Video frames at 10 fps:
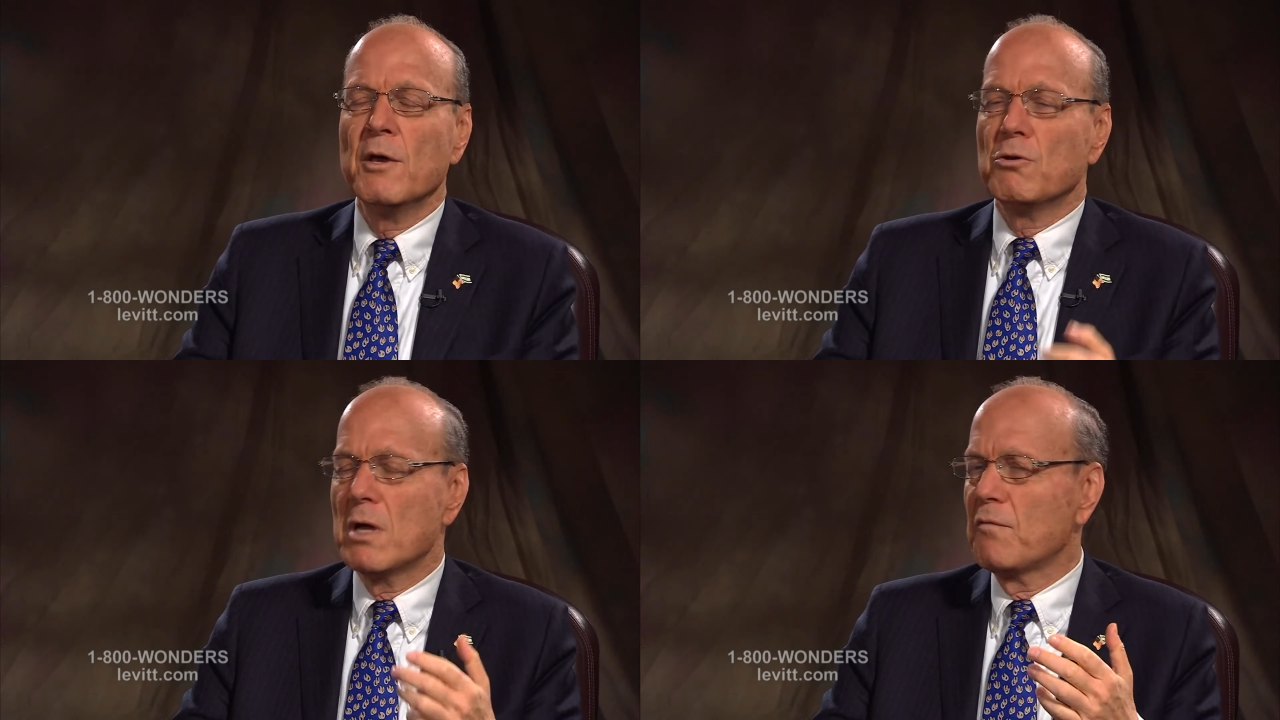
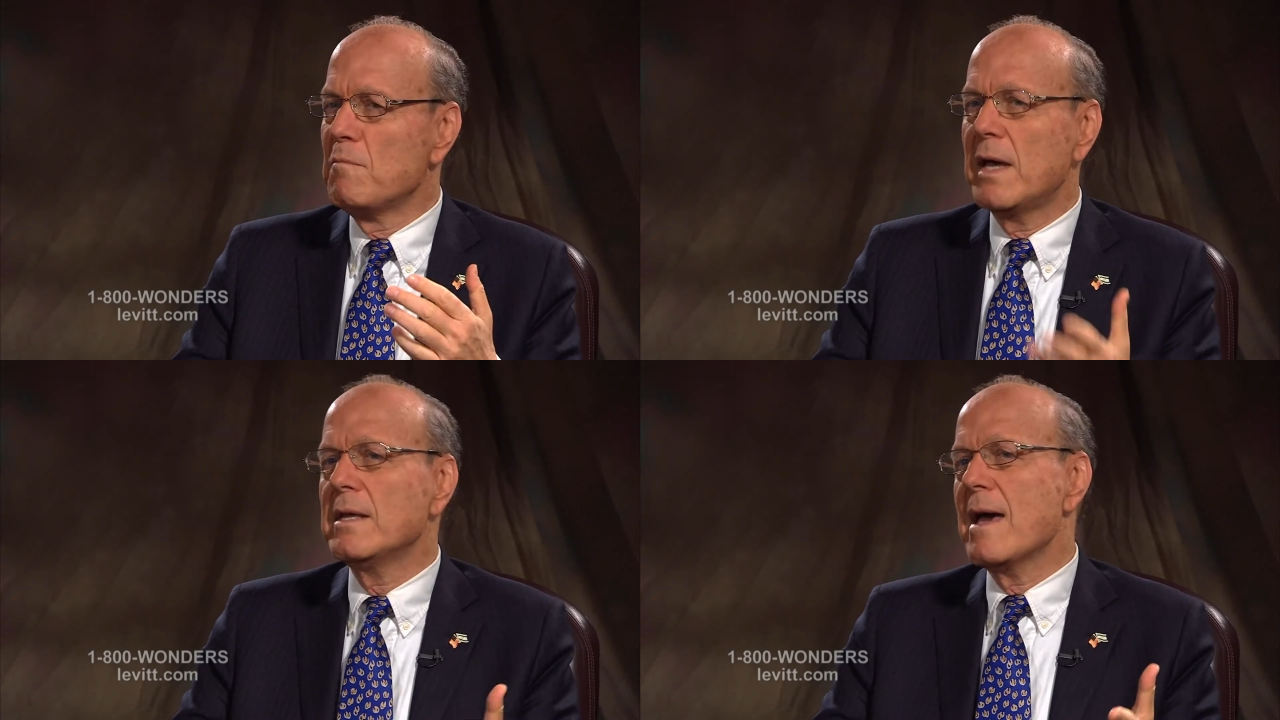You have
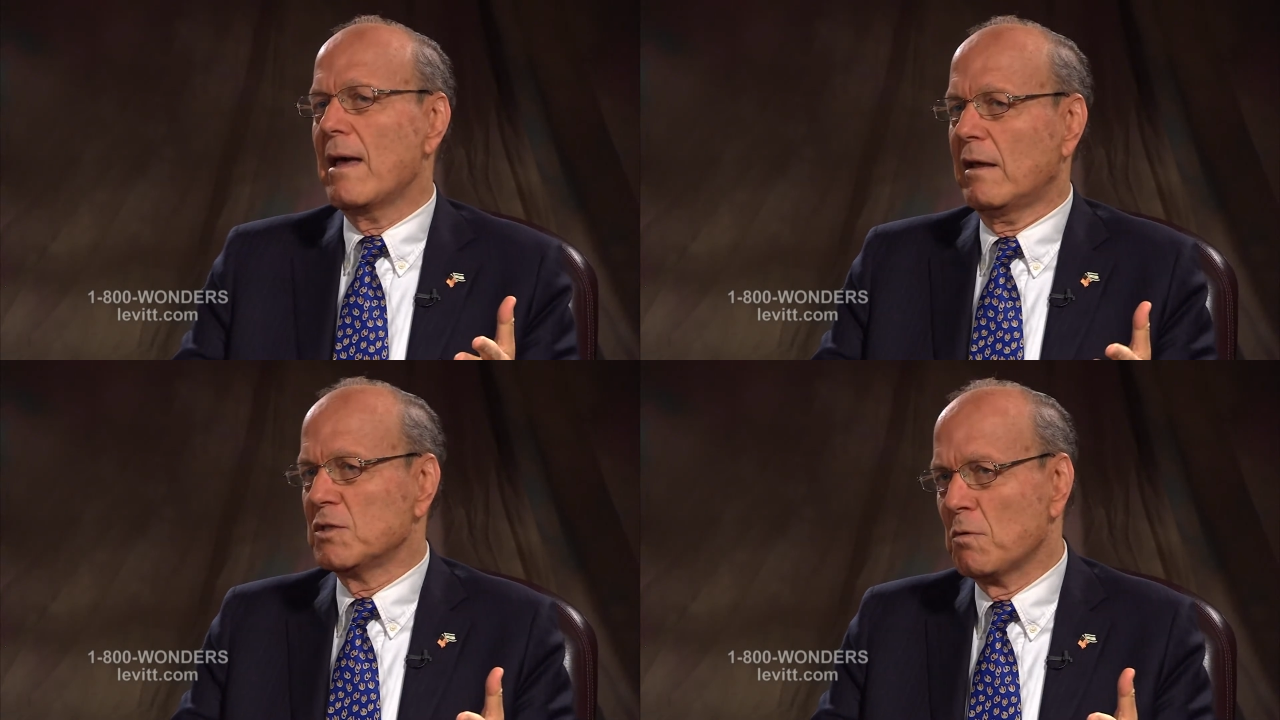many
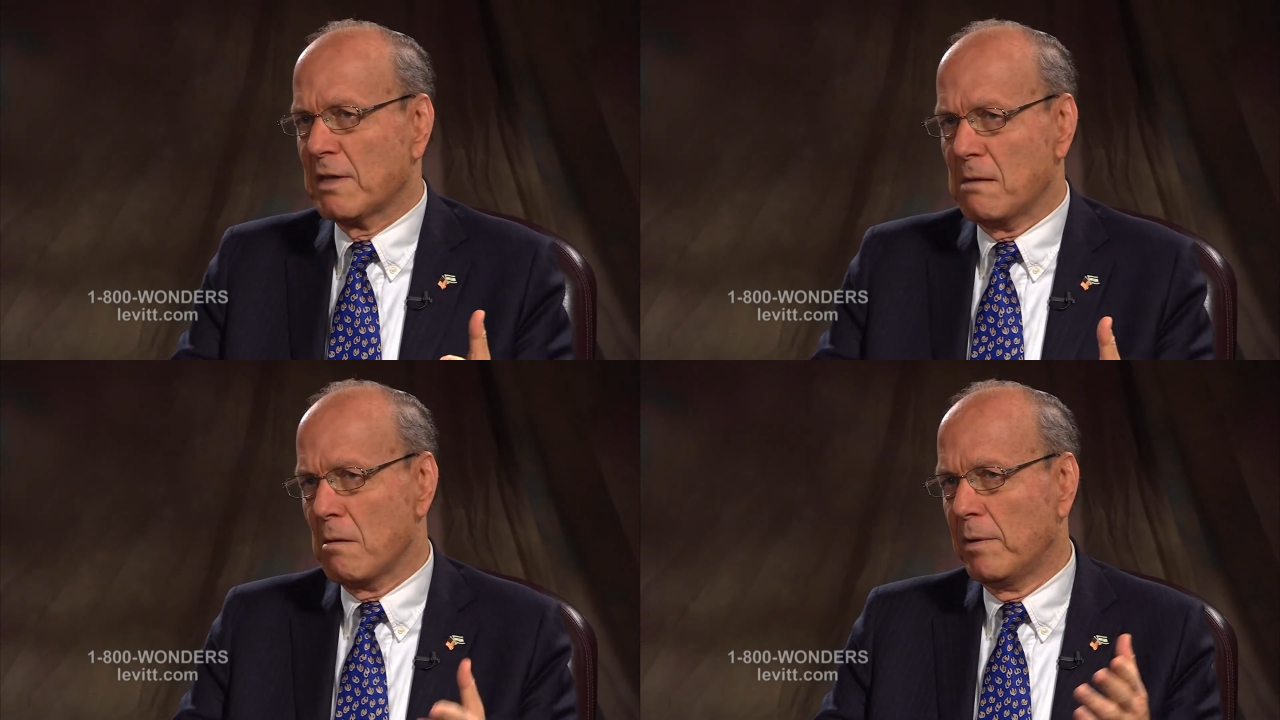allies with
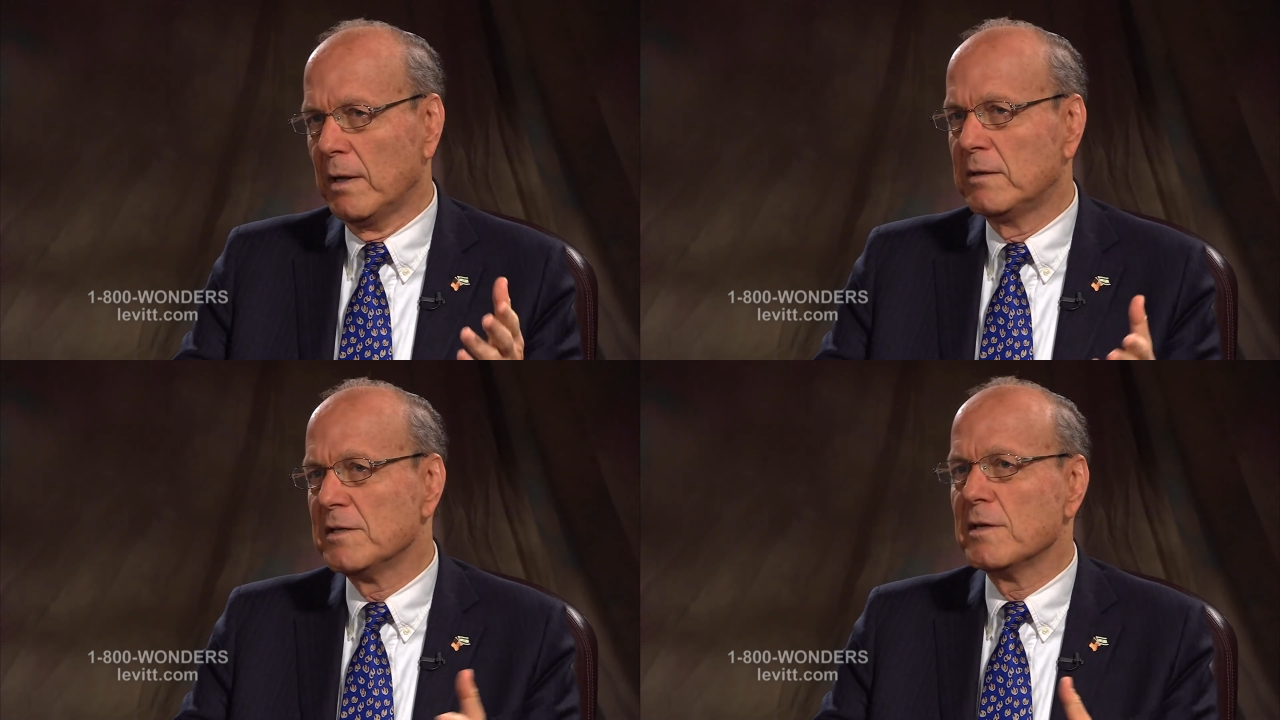
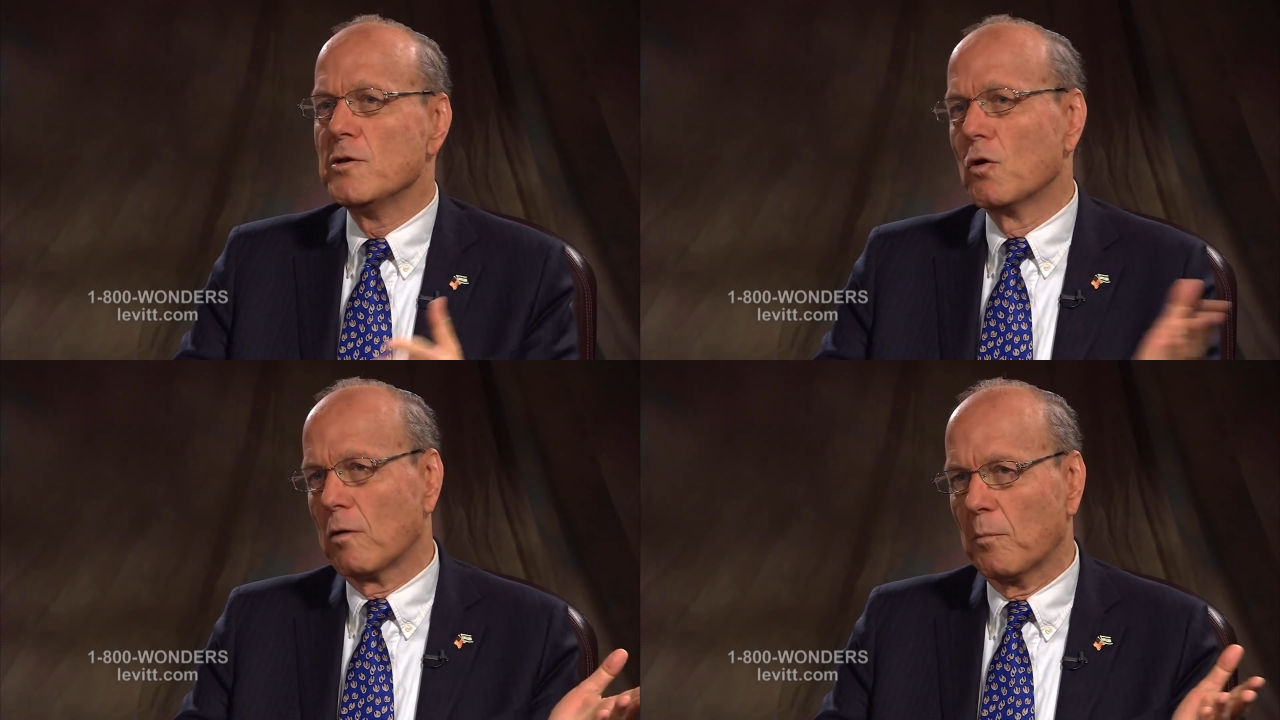capabilities in
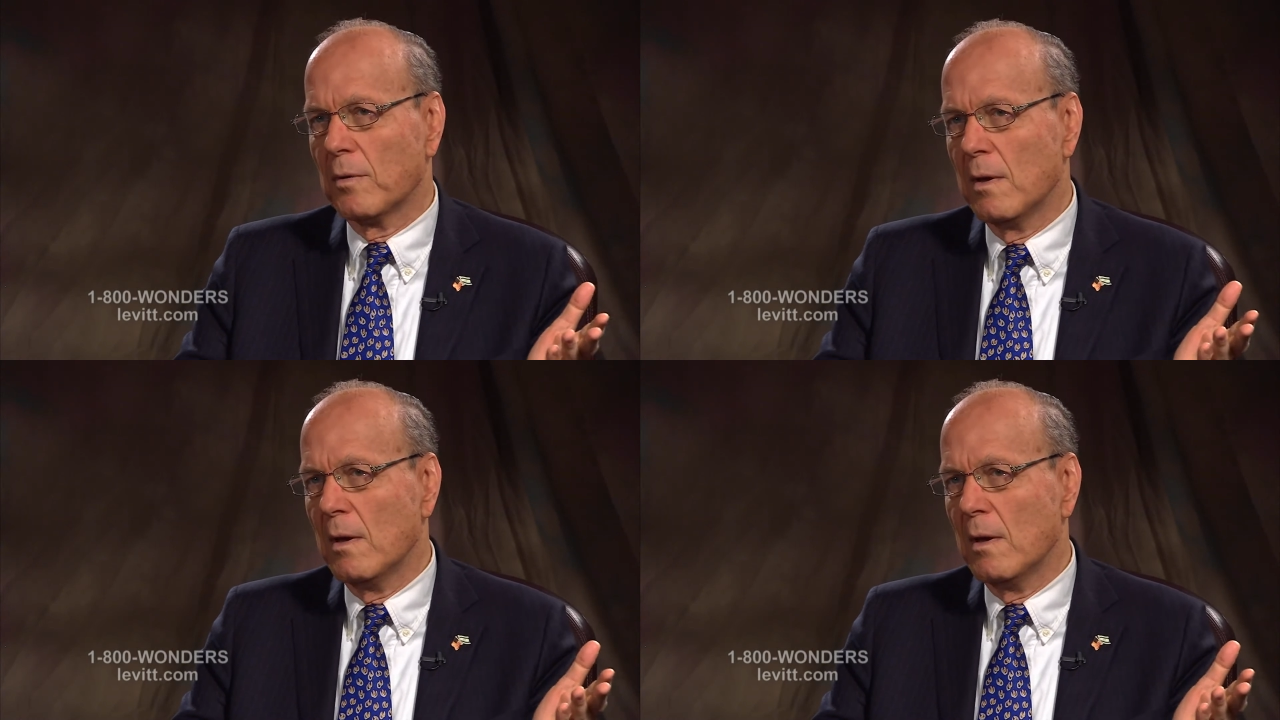Europe,